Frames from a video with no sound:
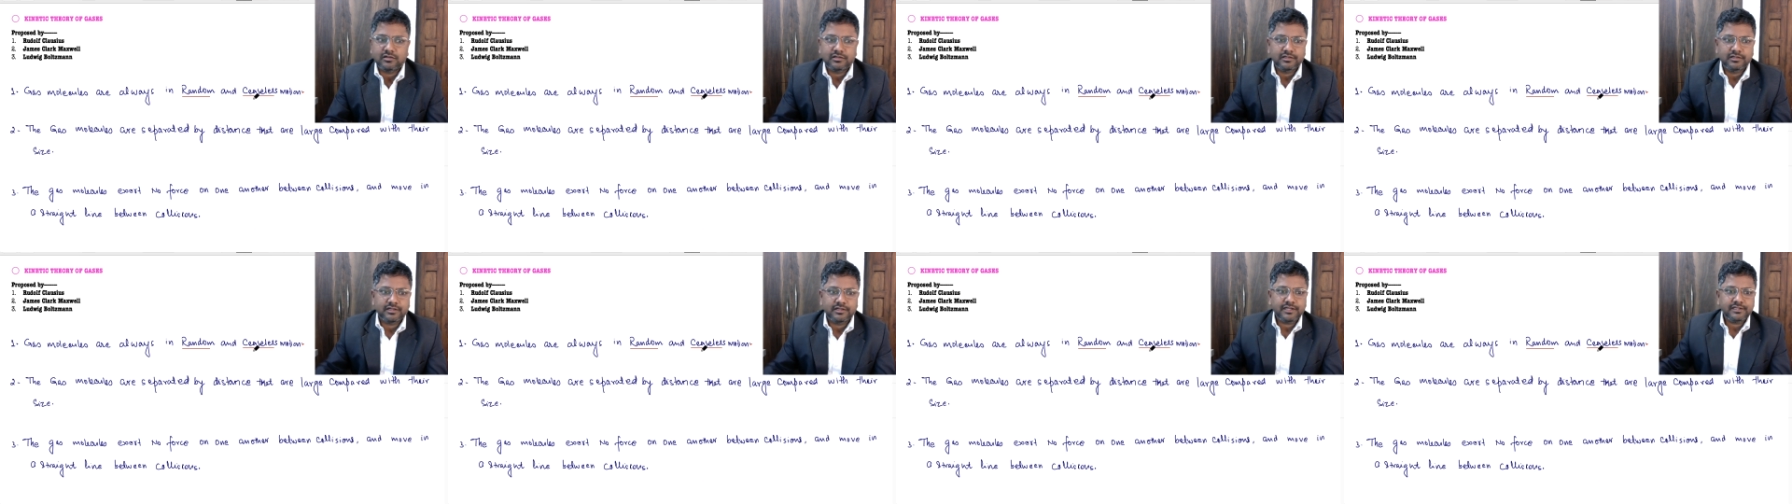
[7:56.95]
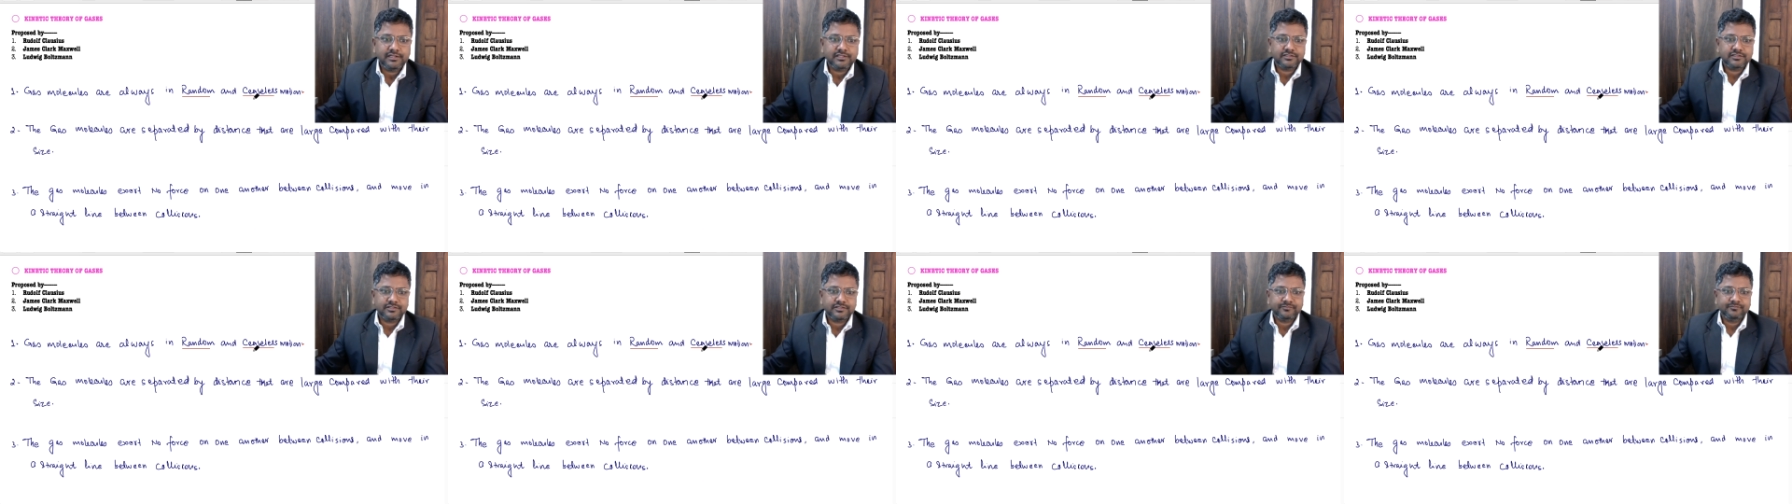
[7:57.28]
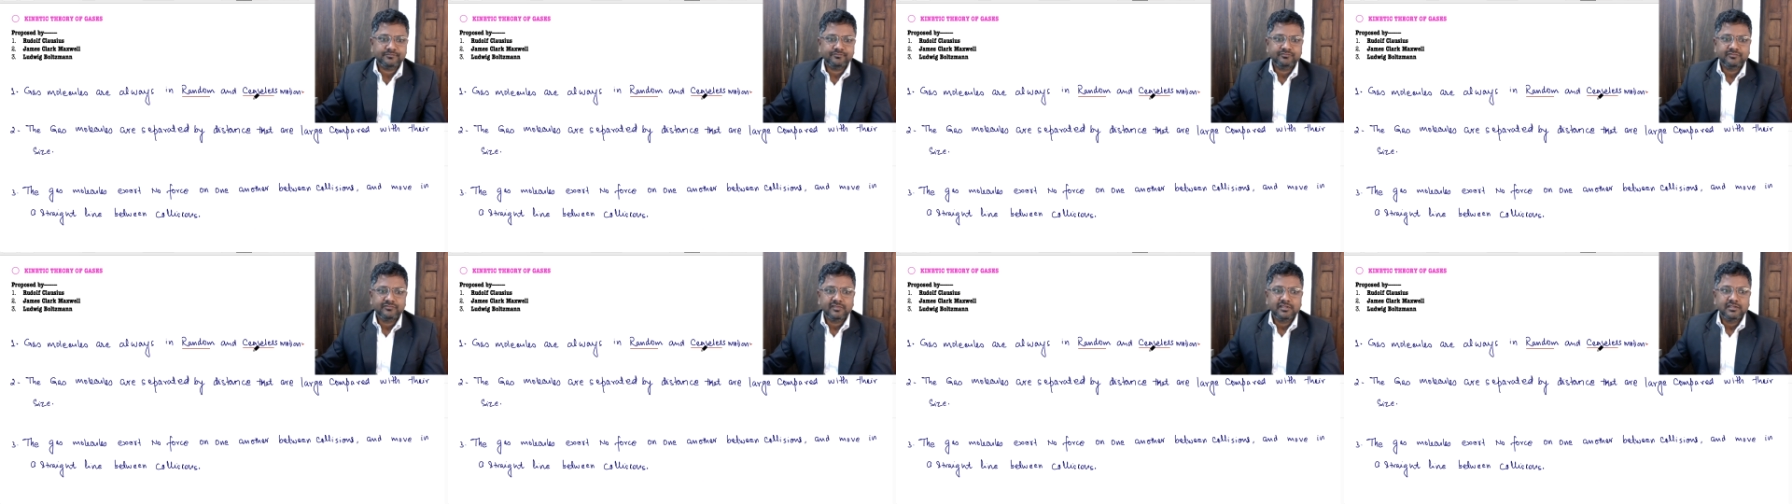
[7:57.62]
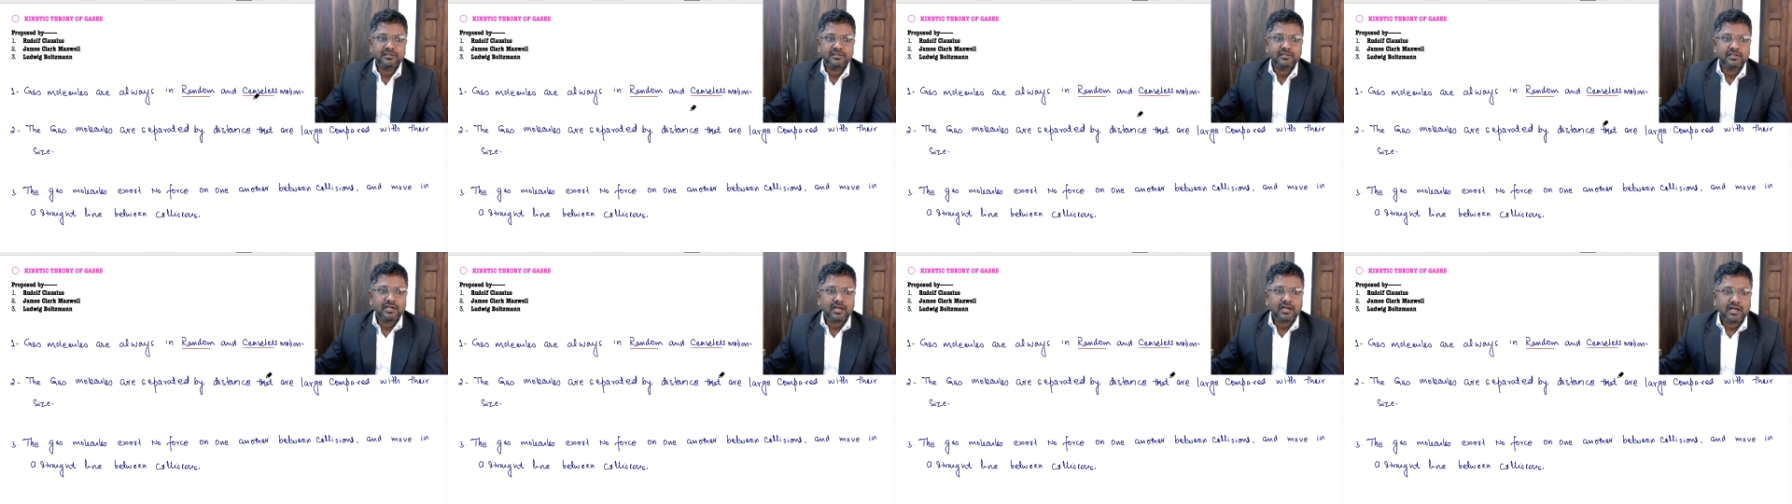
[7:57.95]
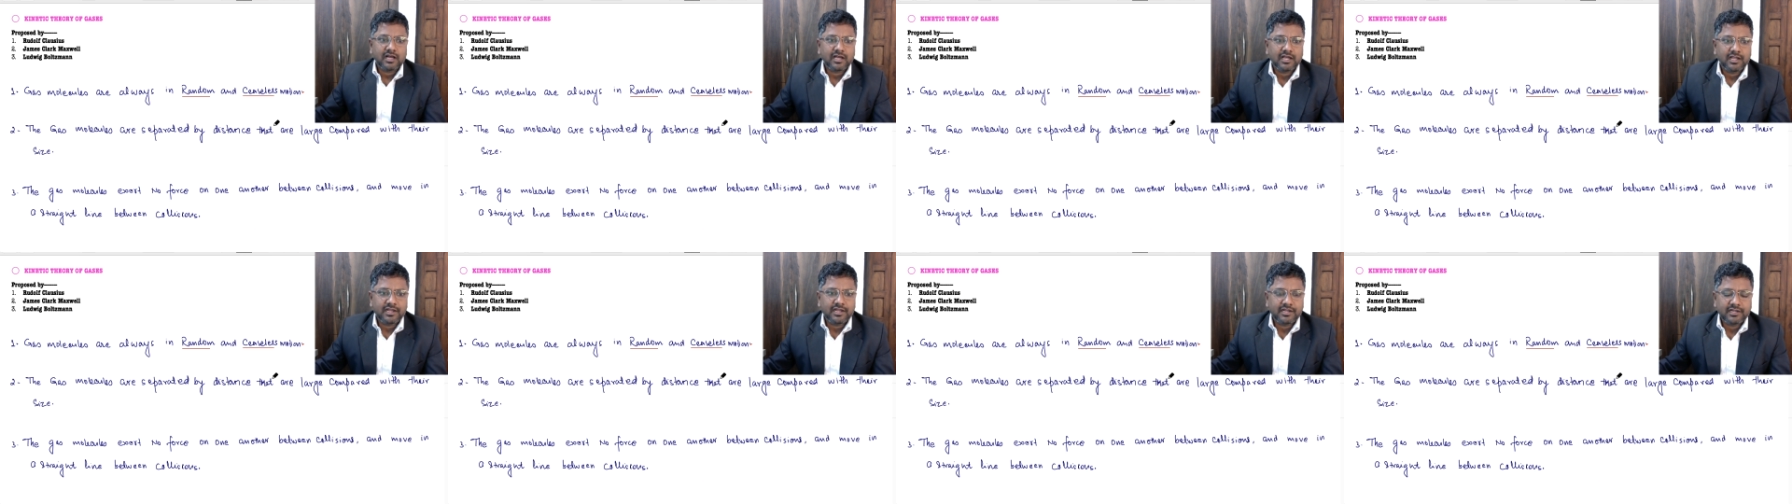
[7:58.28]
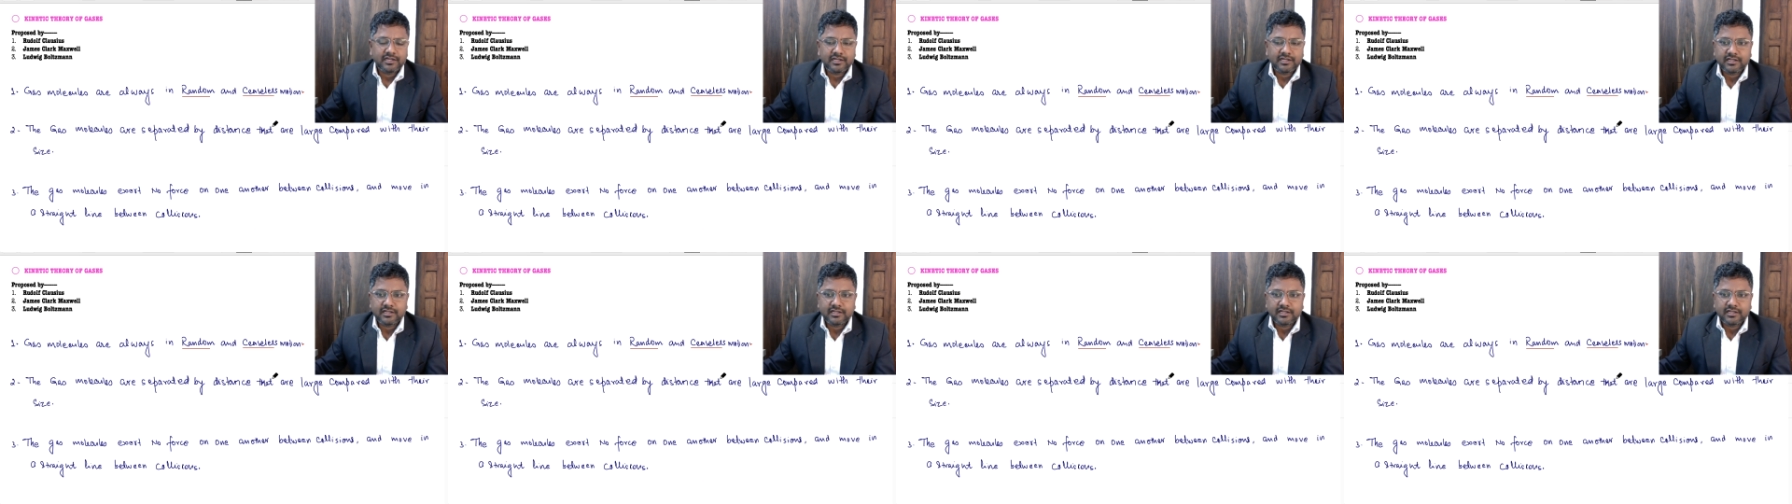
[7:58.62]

right? And